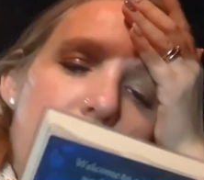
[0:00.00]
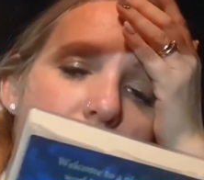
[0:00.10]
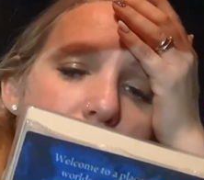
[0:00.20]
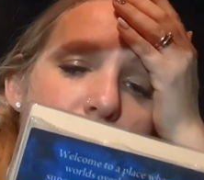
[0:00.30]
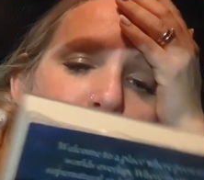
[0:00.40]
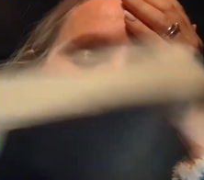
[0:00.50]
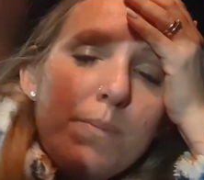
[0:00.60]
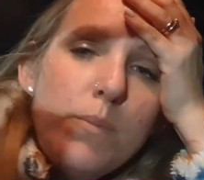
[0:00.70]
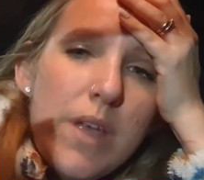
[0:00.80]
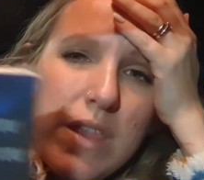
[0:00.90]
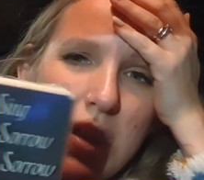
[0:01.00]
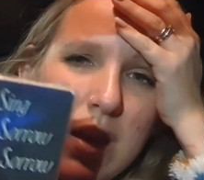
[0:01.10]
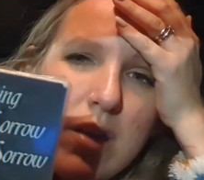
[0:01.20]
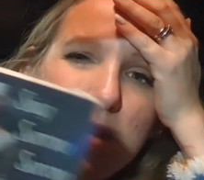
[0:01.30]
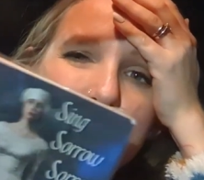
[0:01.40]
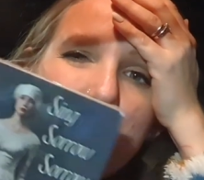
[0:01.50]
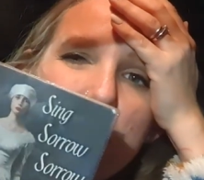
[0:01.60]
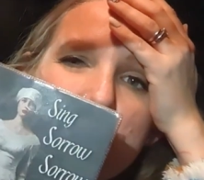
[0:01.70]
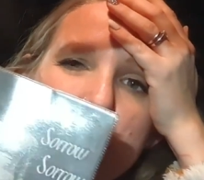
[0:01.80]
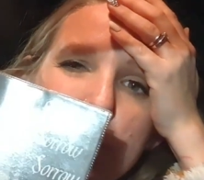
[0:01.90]
But I think
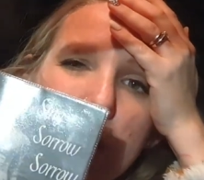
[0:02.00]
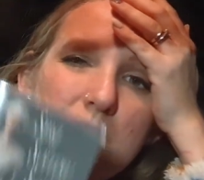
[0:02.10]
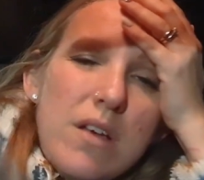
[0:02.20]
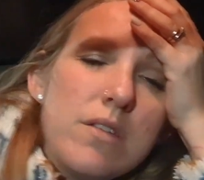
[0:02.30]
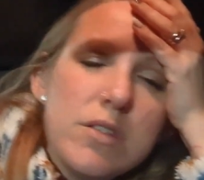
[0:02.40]
overall this book